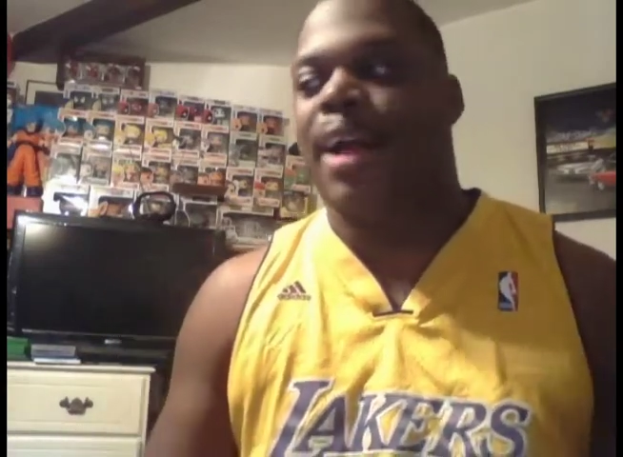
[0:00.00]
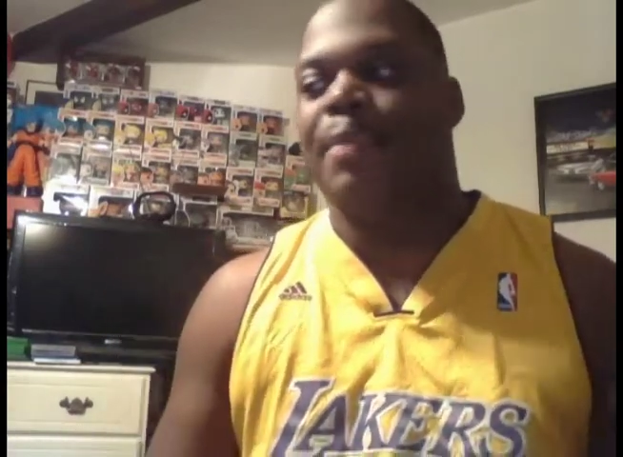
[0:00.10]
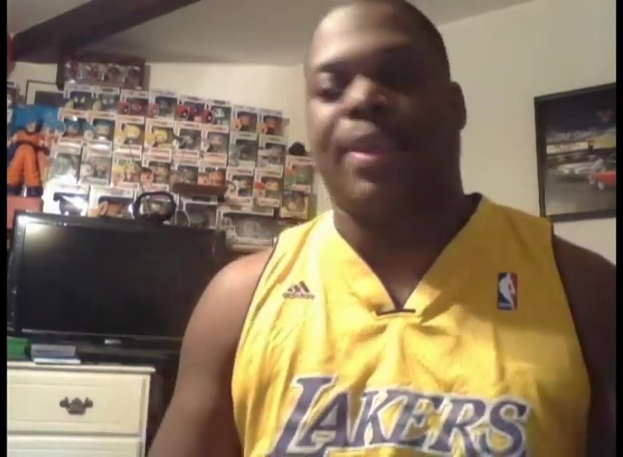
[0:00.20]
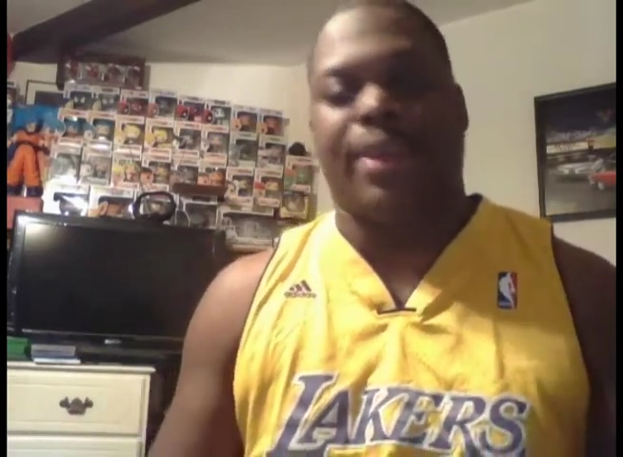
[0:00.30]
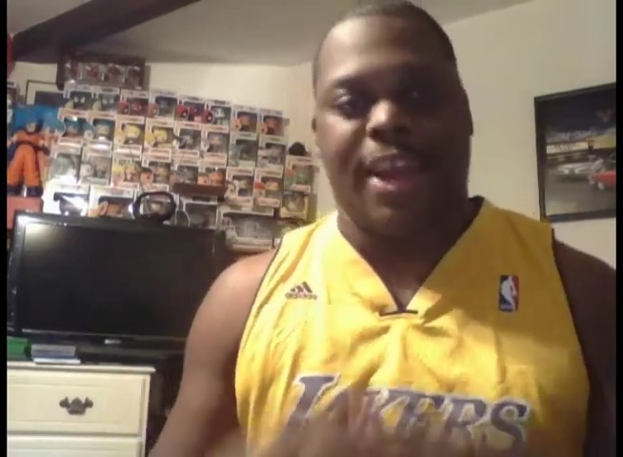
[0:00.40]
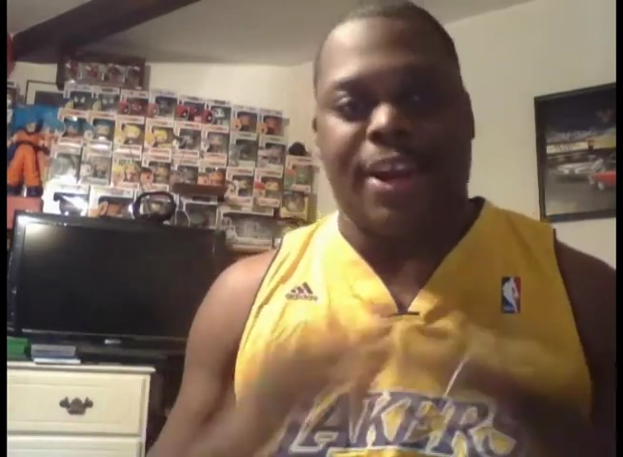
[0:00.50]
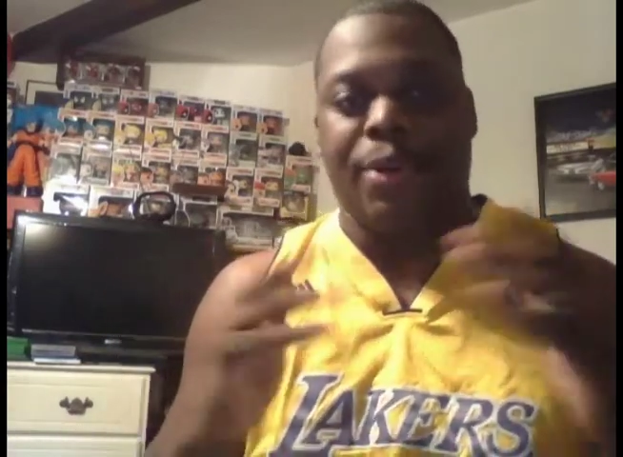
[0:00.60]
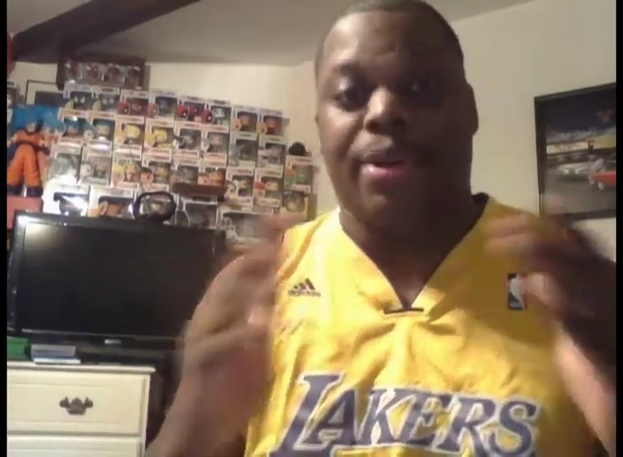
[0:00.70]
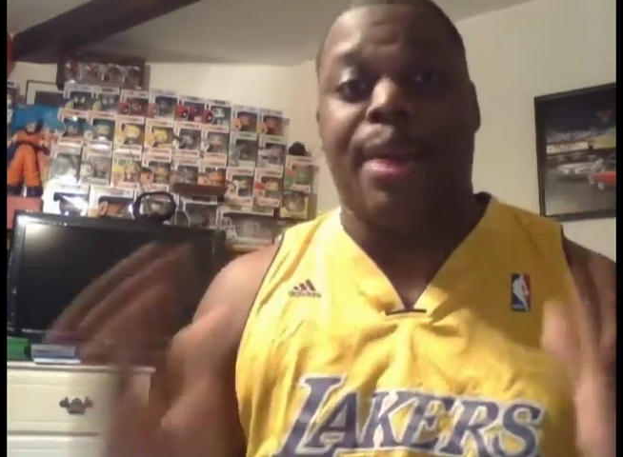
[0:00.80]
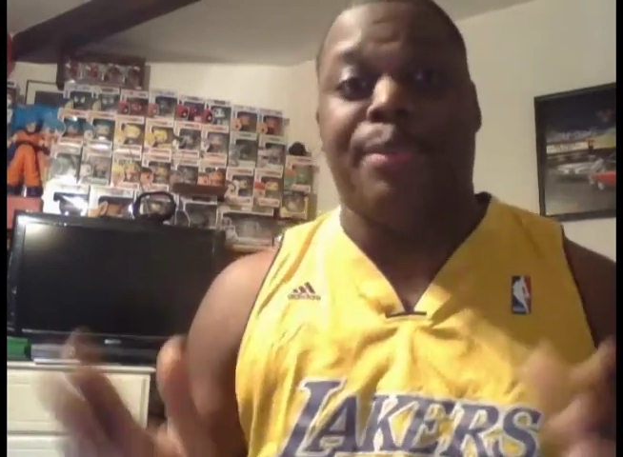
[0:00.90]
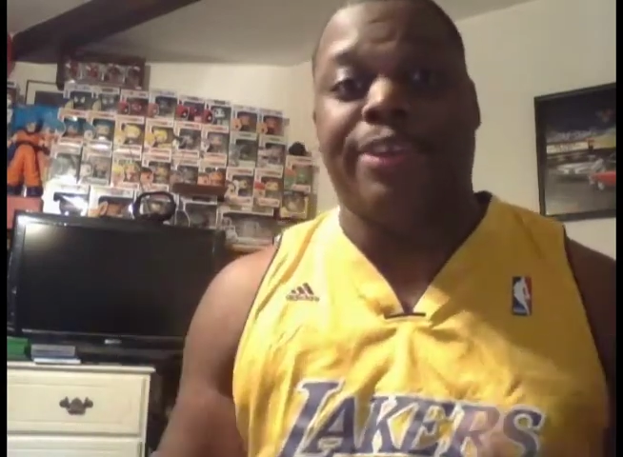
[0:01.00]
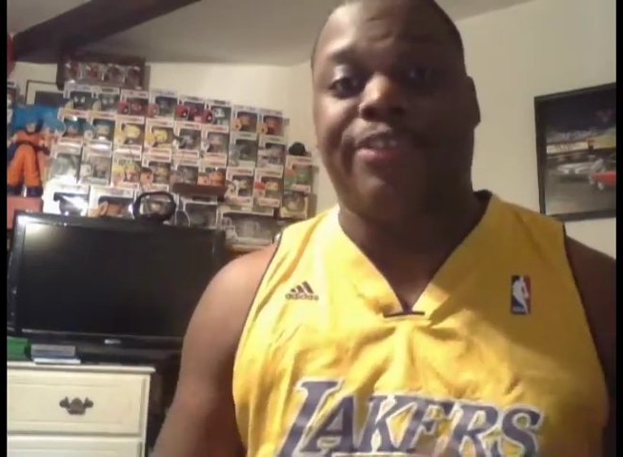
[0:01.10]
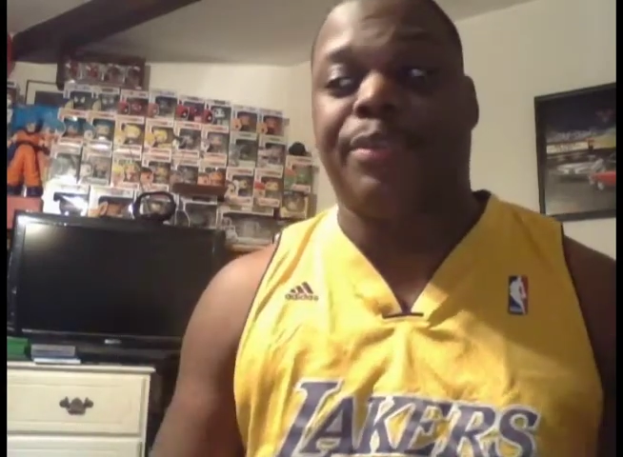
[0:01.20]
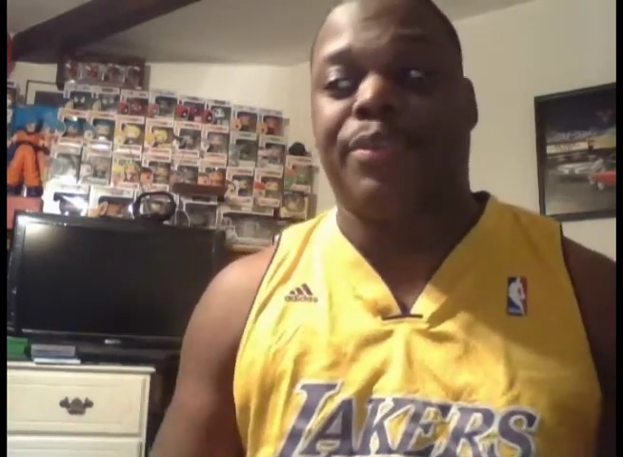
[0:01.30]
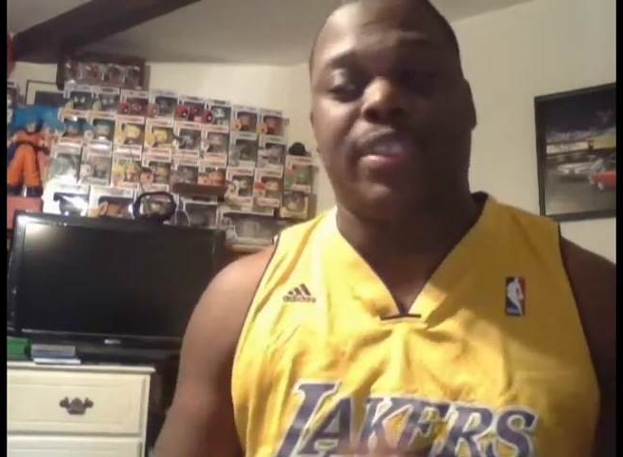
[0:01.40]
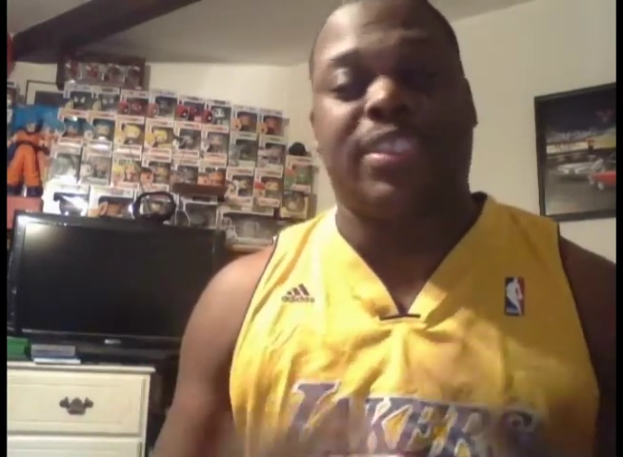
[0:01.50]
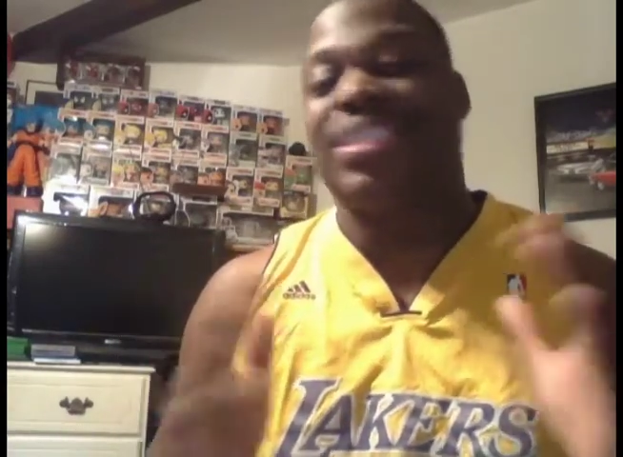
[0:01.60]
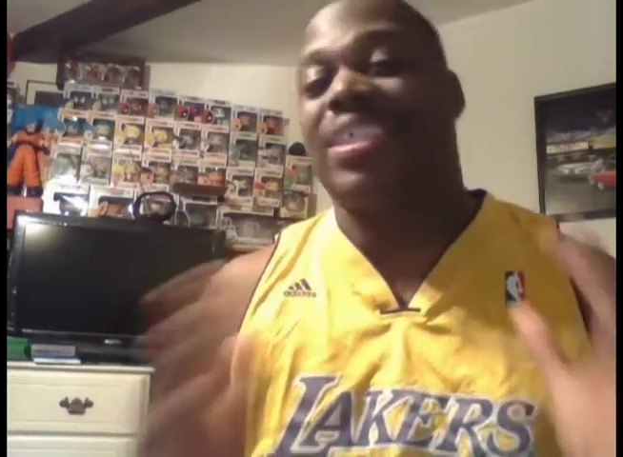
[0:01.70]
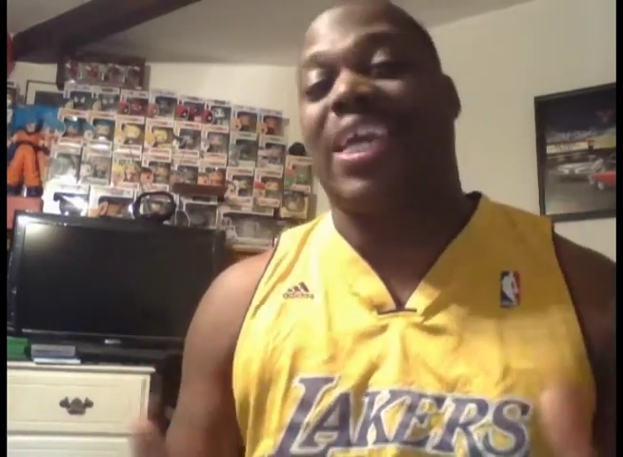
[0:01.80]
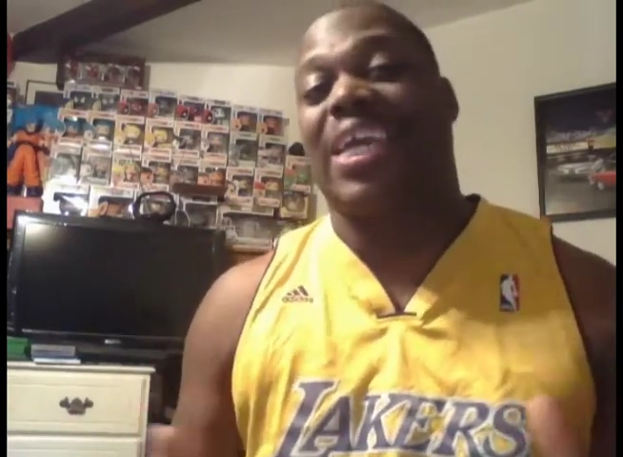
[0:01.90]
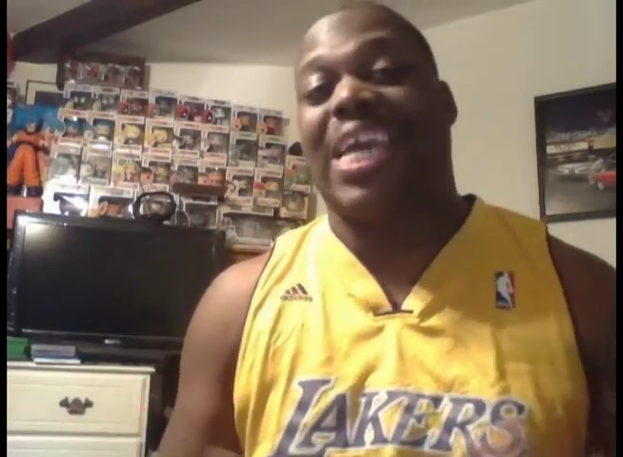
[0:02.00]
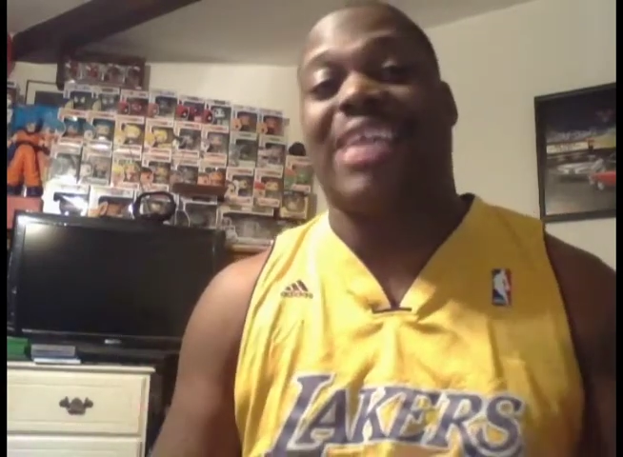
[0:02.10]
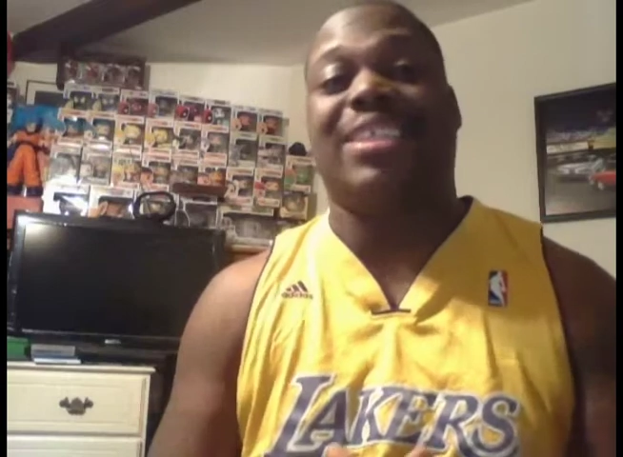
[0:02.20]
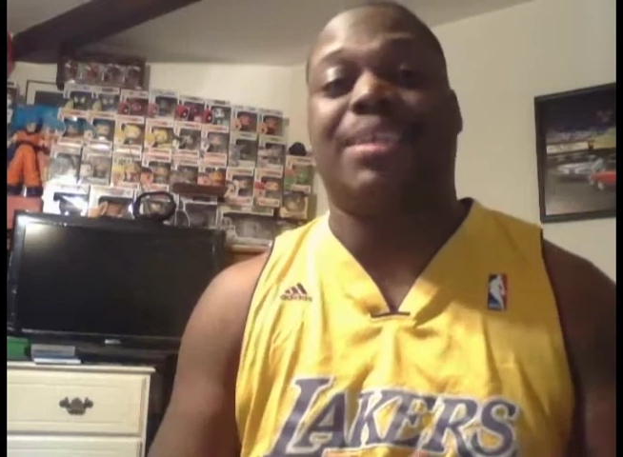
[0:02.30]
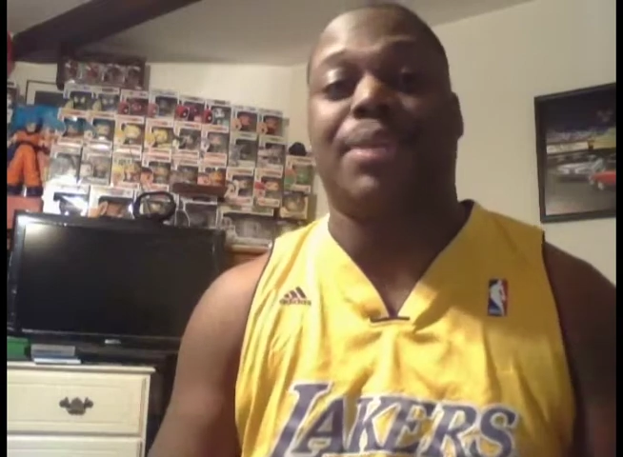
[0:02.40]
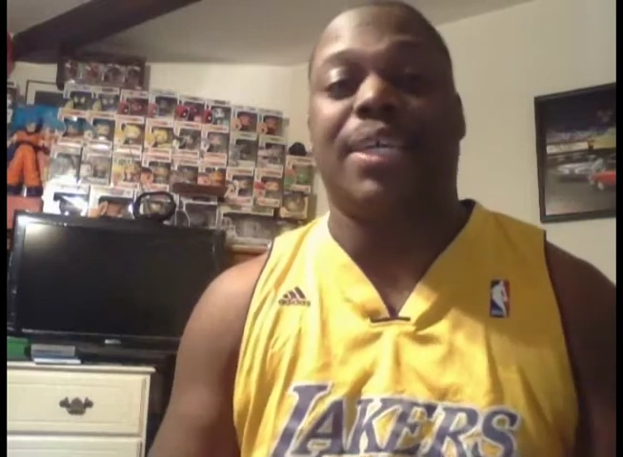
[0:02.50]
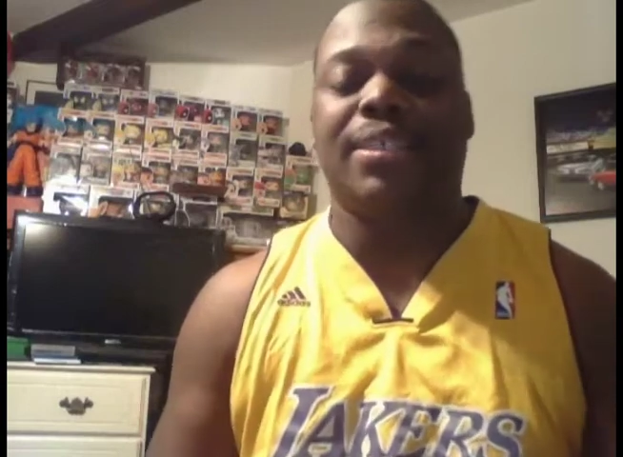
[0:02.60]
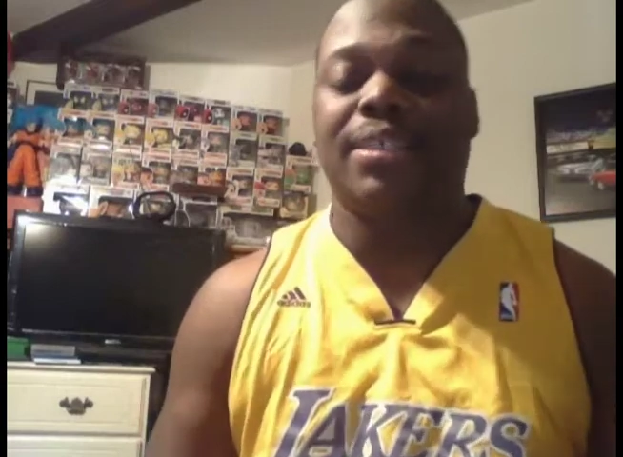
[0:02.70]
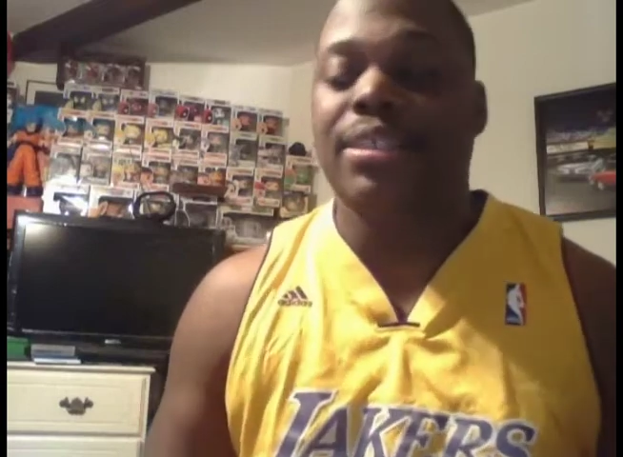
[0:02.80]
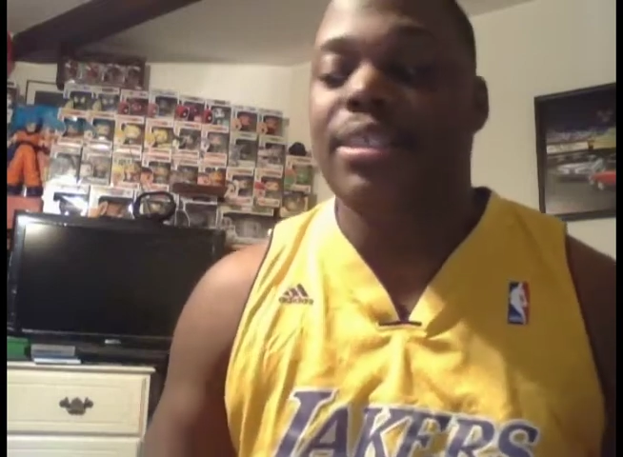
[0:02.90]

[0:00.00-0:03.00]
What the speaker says: I mean, I know a couple of them went to like 18 minutes,